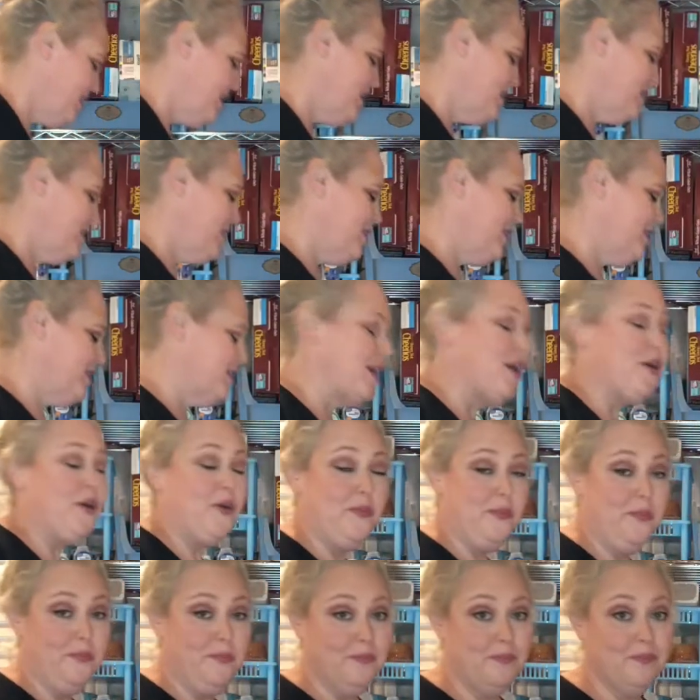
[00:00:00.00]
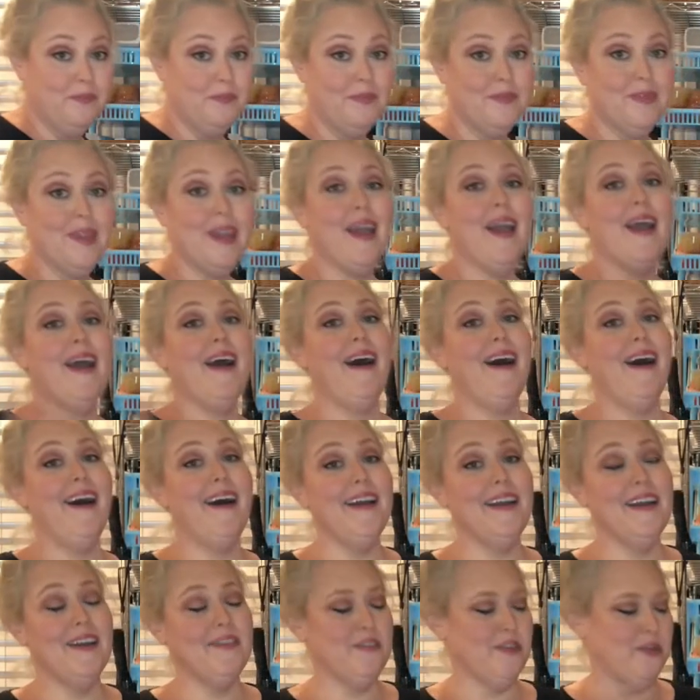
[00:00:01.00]
So,
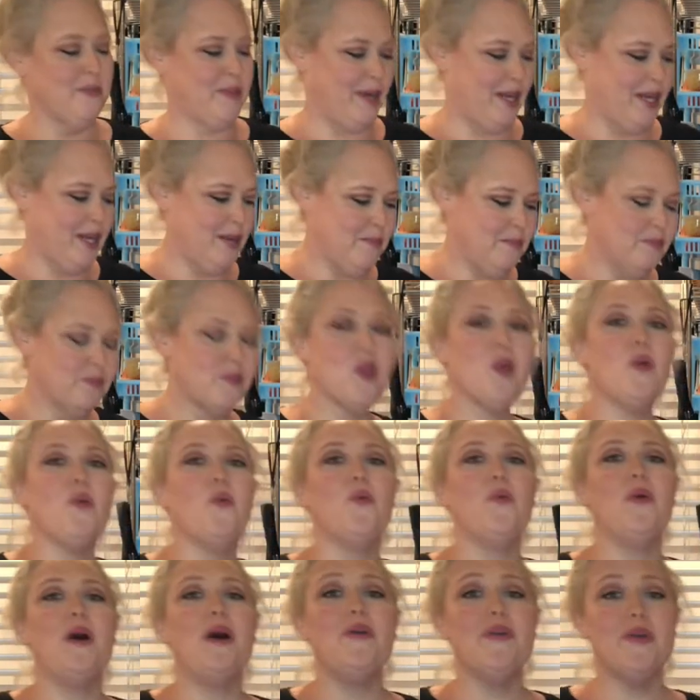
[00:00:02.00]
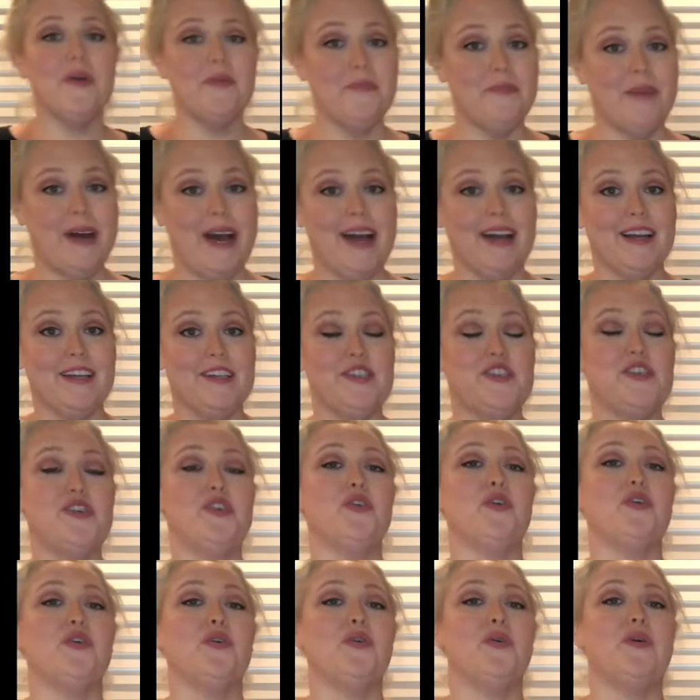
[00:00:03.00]
hi everybody. Welcome back
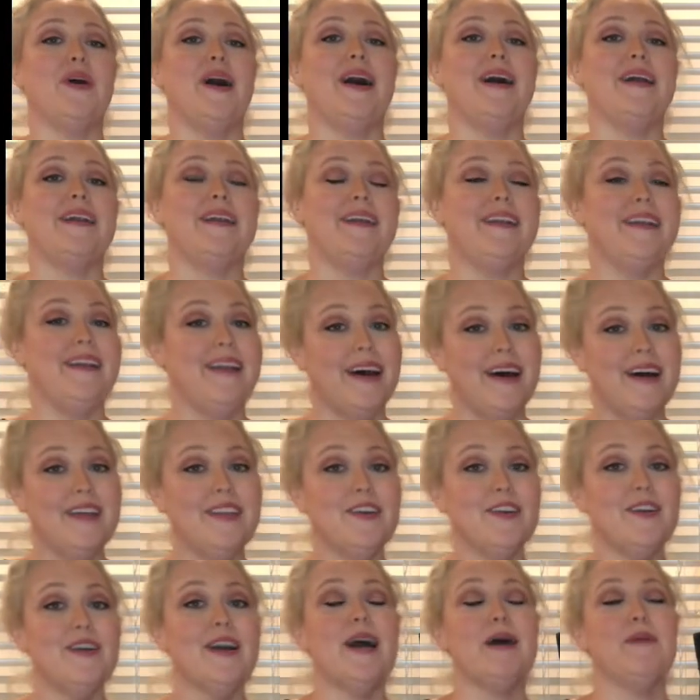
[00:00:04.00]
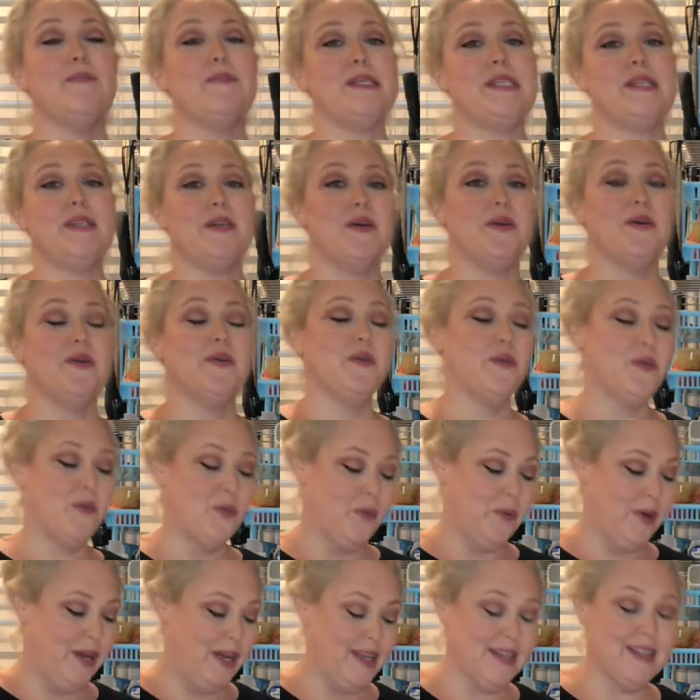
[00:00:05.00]
to another episode
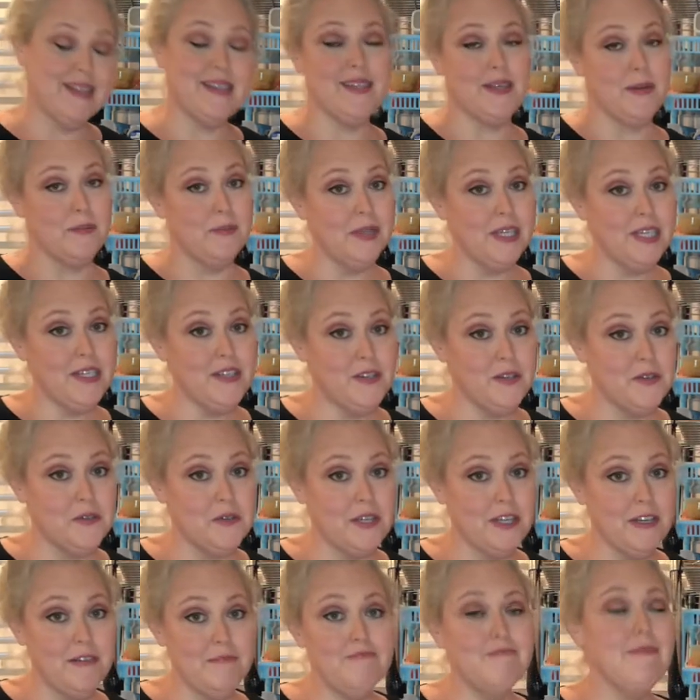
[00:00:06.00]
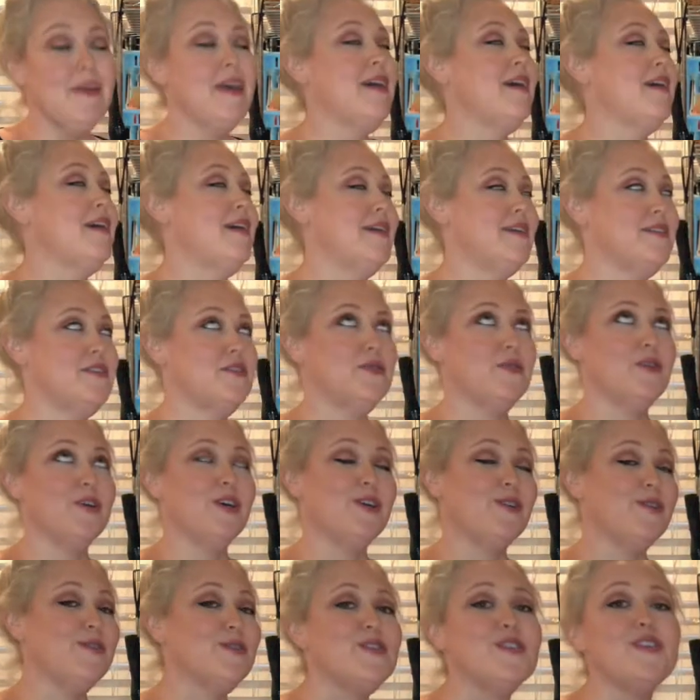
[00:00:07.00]
with Simply Susan,
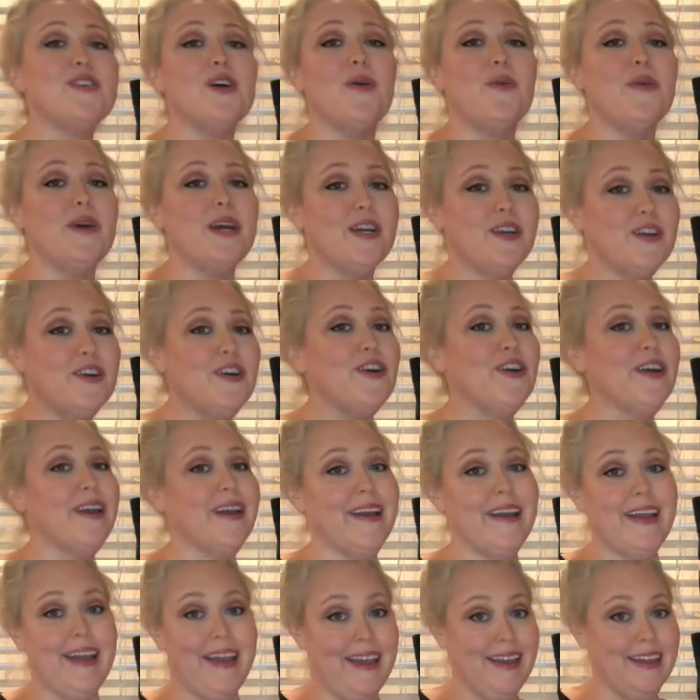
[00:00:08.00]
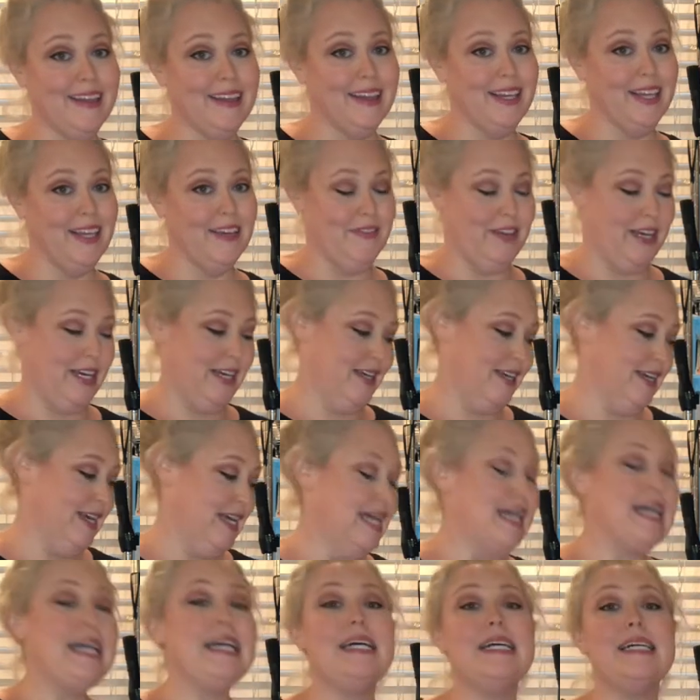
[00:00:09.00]
Historical Sewing, Cooking, and Living.
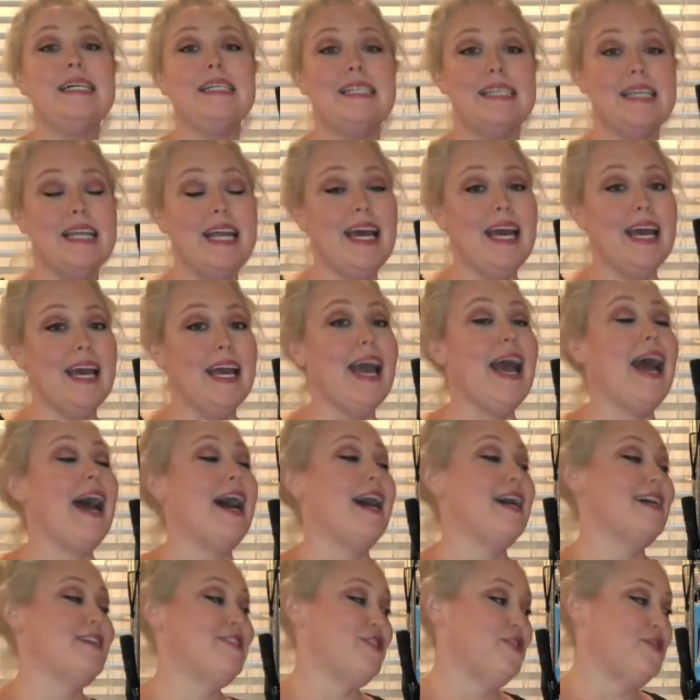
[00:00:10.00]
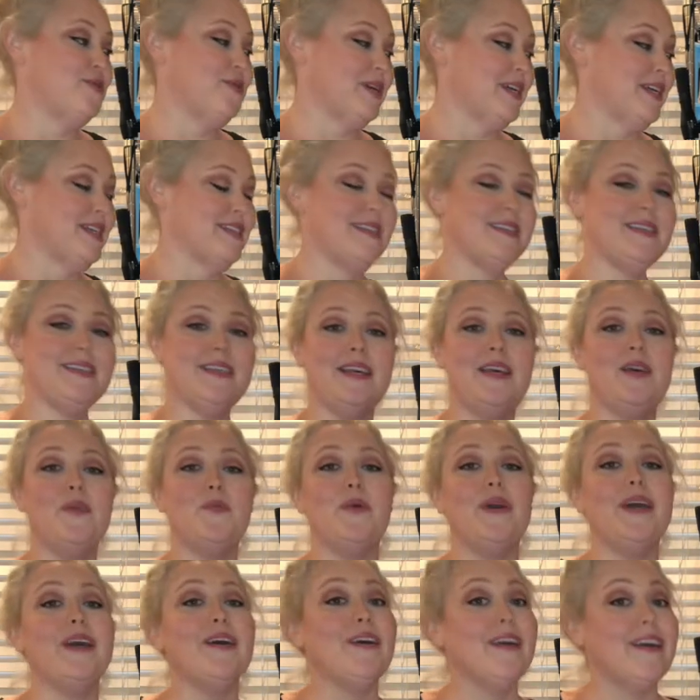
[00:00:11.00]
Today, as you can see,
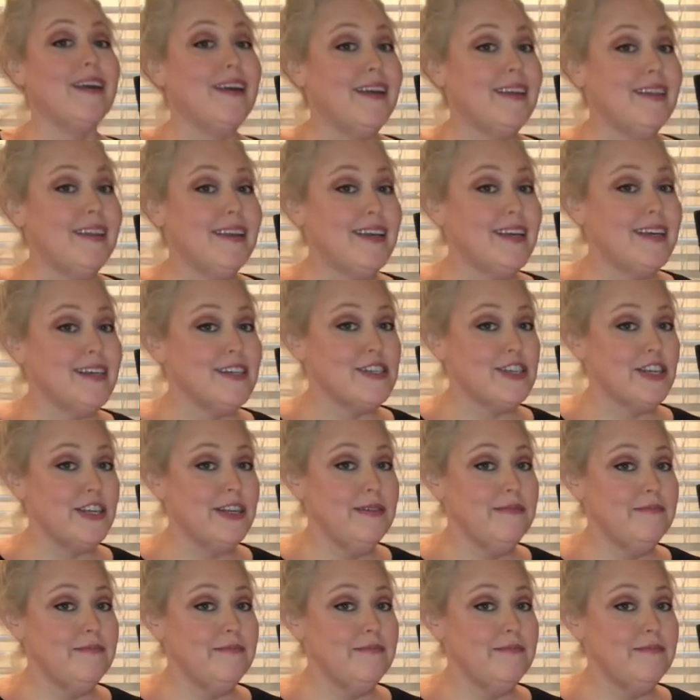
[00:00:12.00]
we are in the kitchen